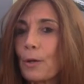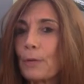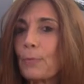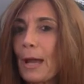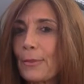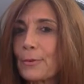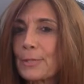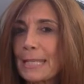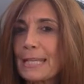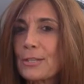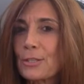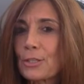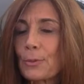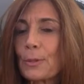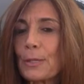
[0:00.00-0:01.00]
He'd rather
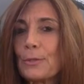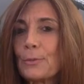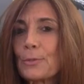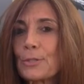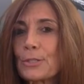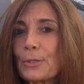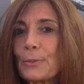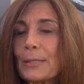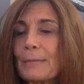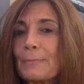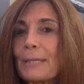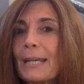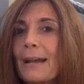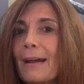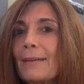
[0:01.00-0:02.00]
teach to a new student
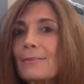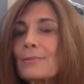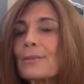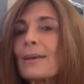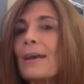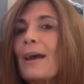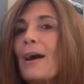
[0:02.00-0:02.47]
because